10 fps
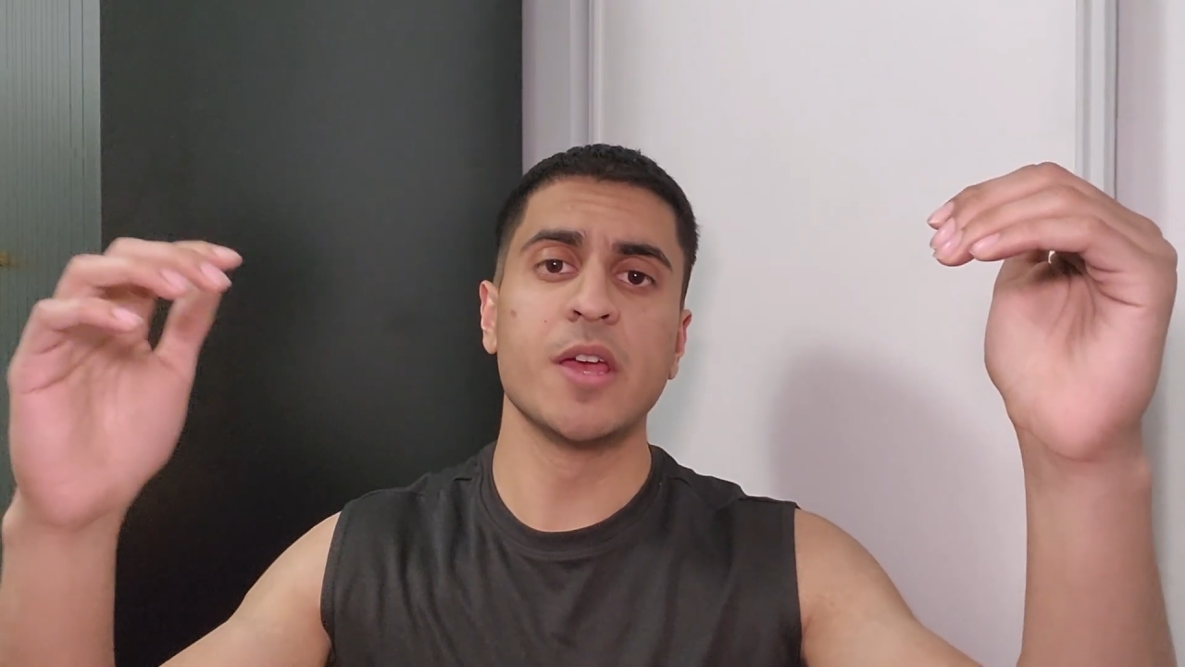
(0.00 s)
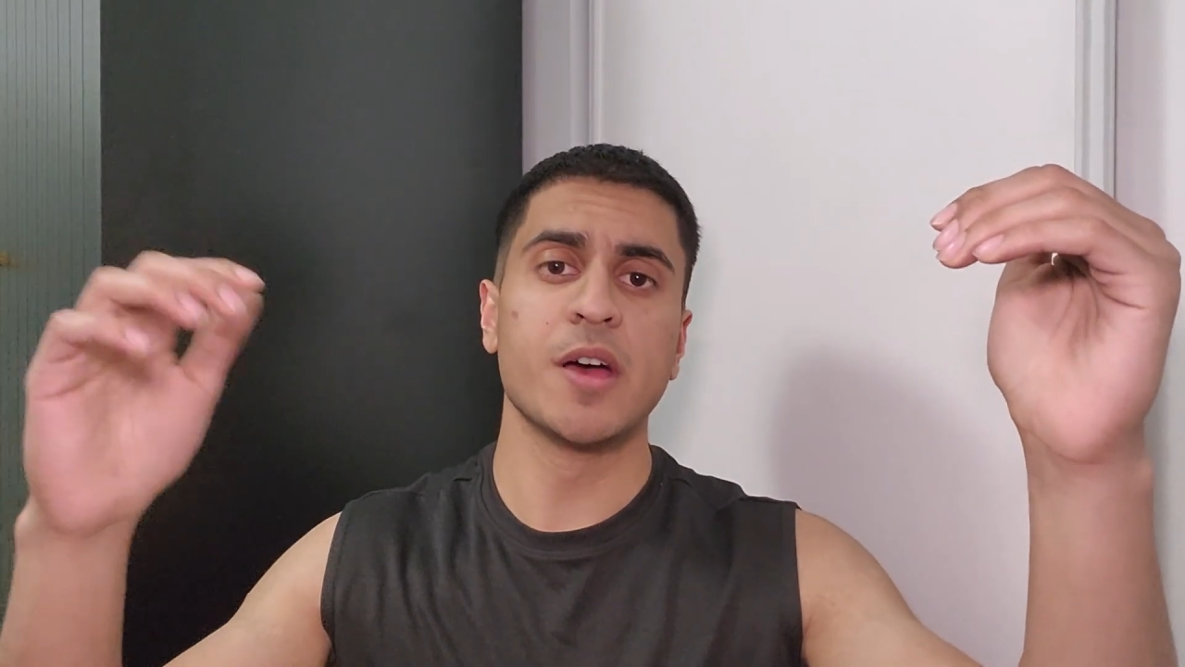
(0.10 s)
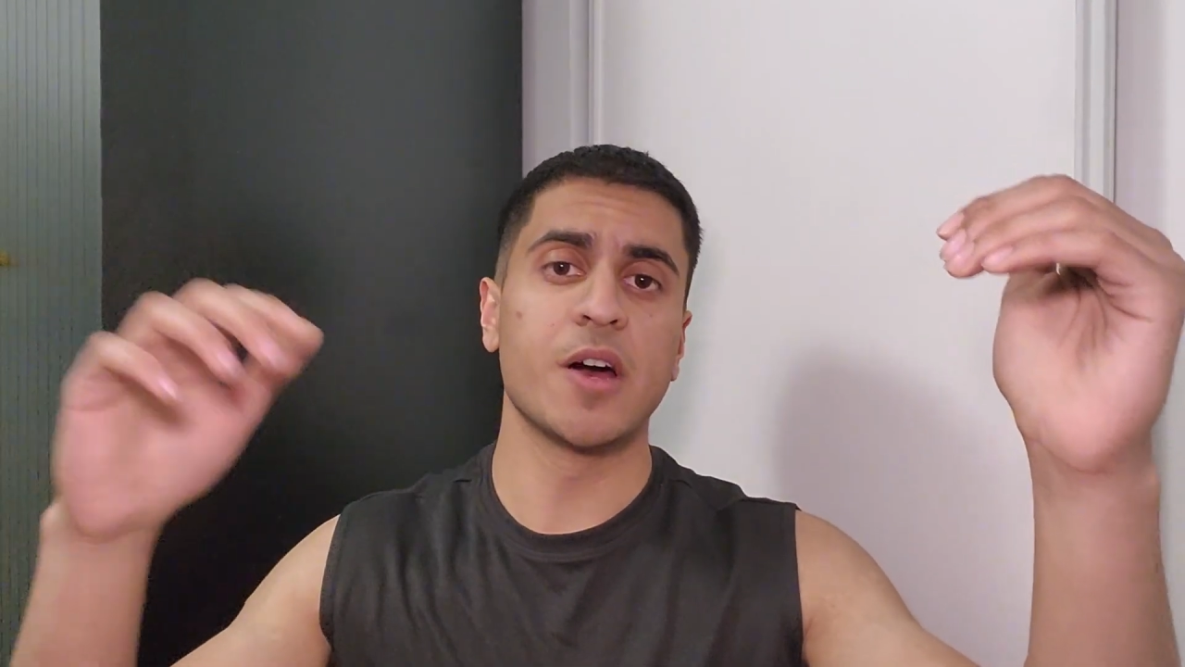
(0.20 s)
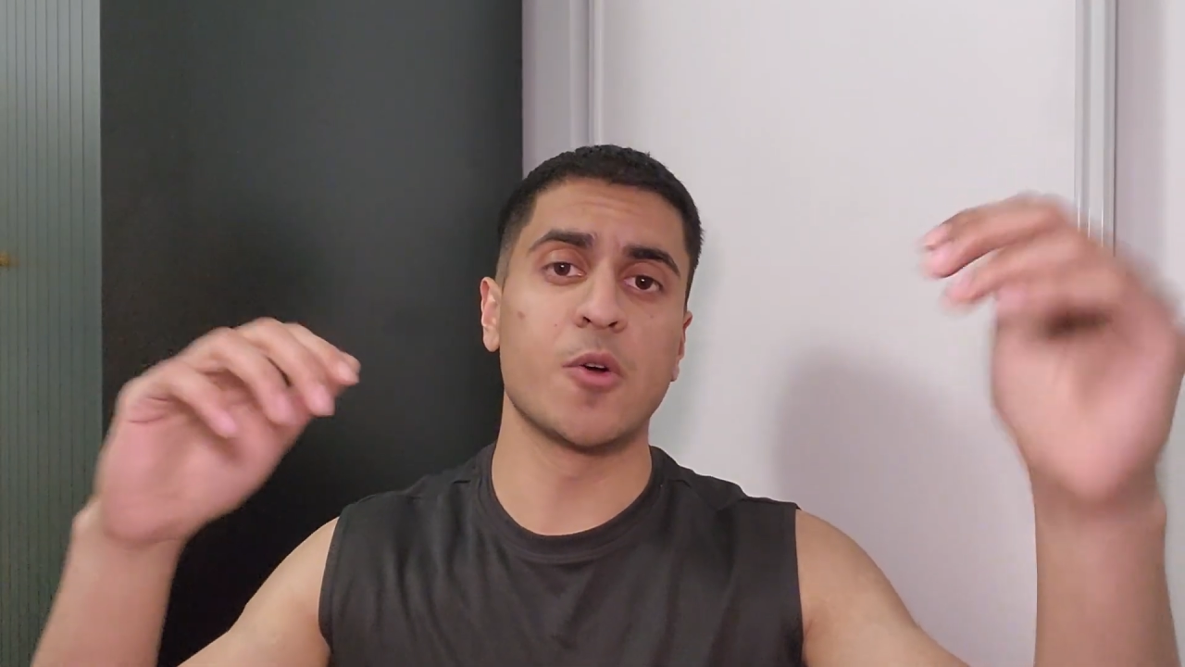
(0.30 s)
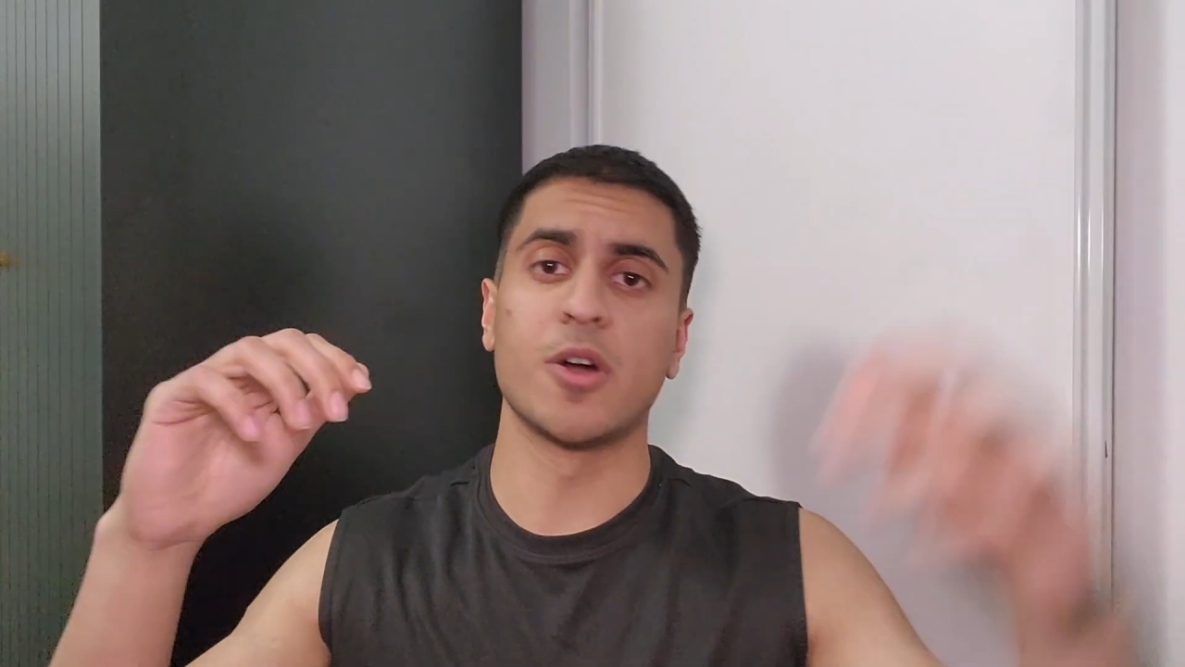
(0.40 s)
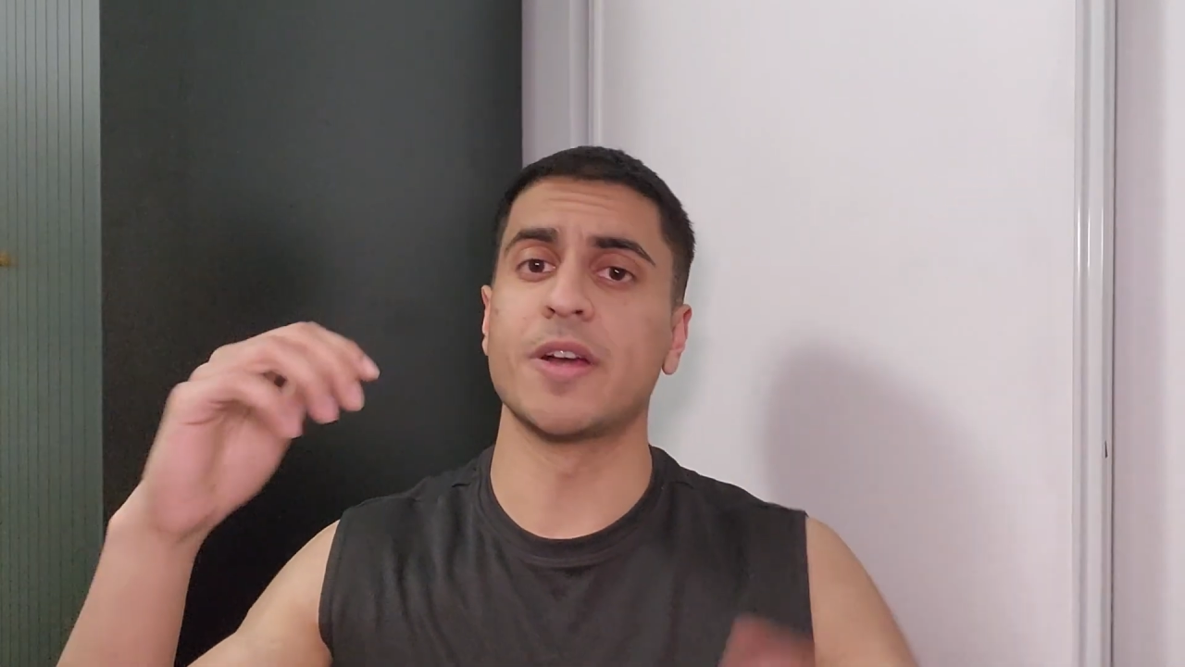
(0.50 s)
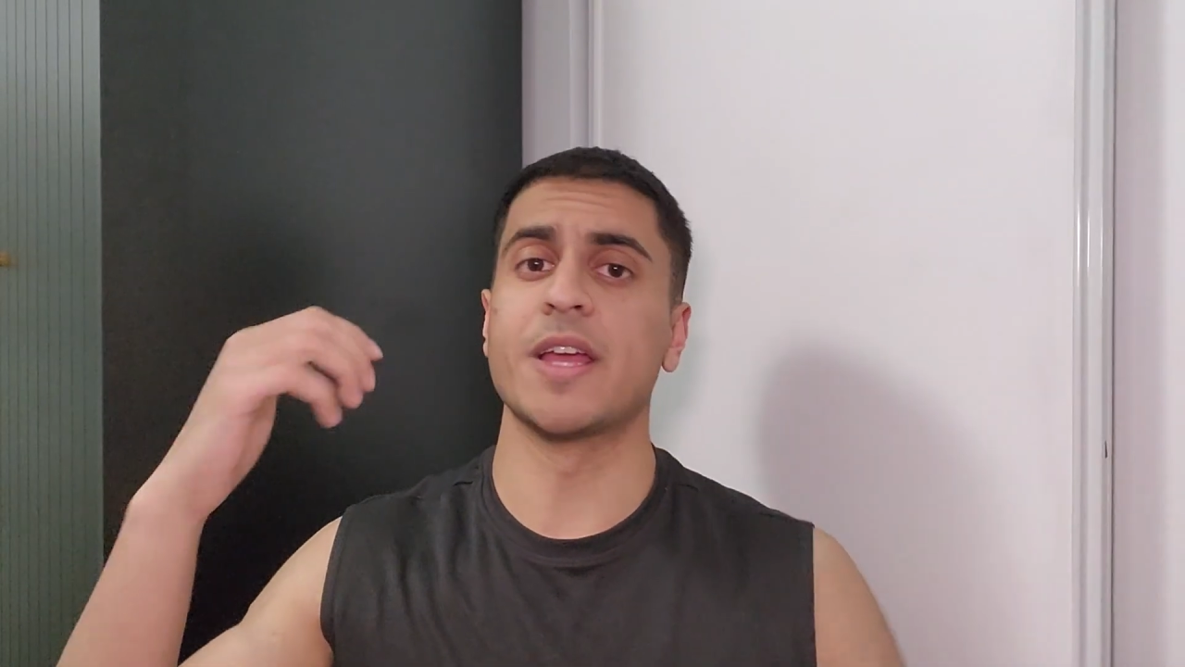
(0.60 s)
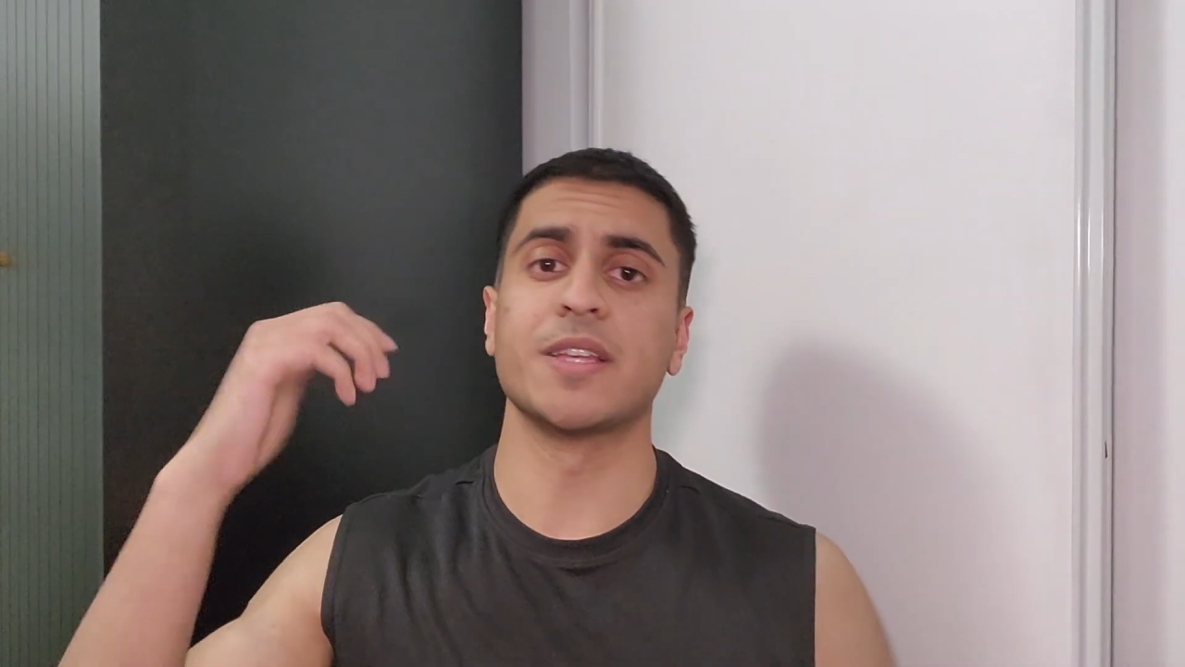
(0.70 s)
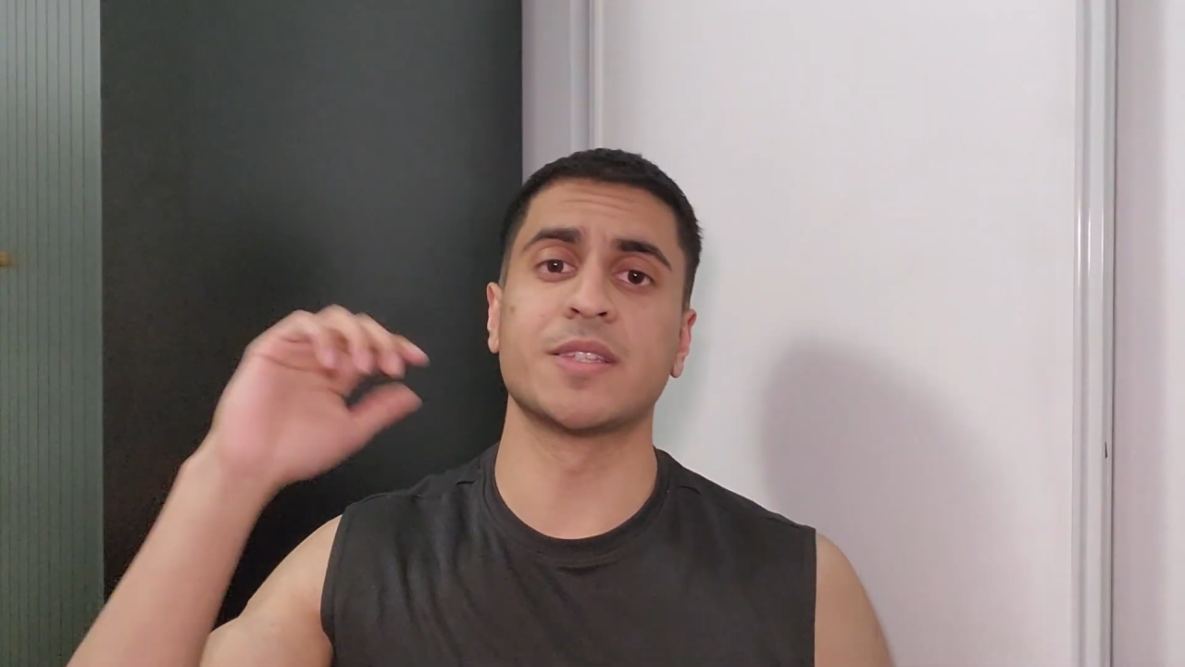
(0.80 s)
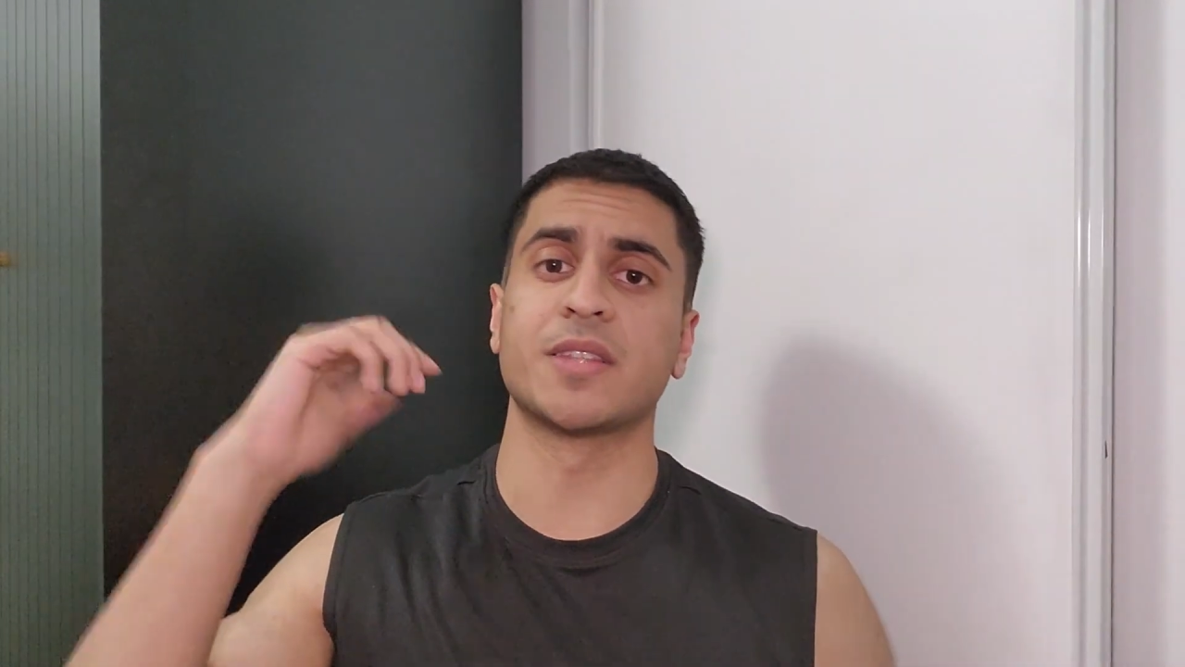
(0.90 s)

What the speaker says: or is